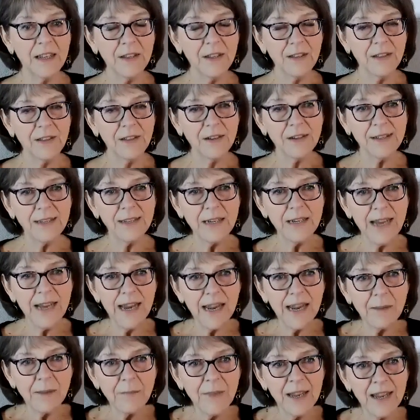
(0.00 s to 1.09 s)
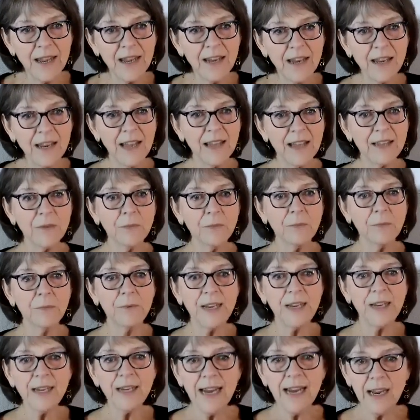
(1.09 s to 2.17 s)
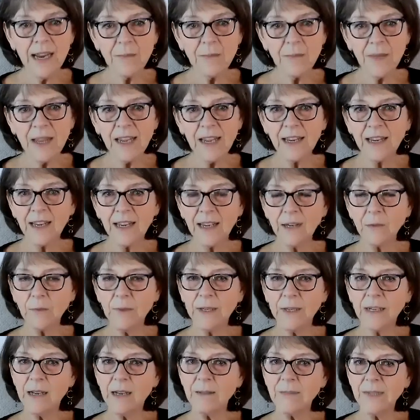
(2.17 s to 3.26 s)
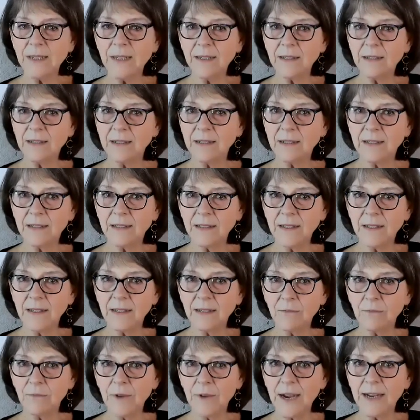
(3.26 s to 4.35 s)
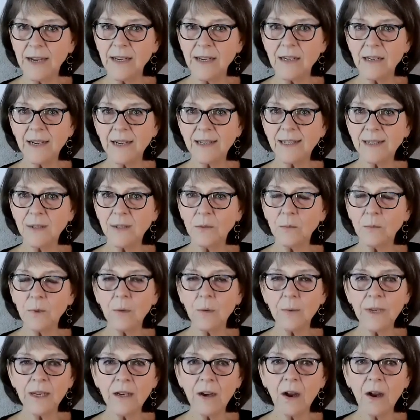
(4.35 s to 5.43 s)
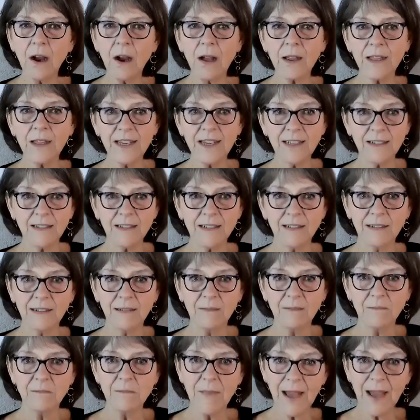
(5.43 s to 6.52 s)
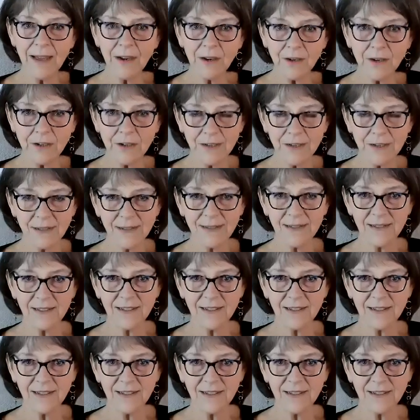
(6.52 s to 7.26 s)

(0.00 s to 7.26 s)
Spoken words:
There's a naming and a renaming, and we come to recognize that what we call it matters.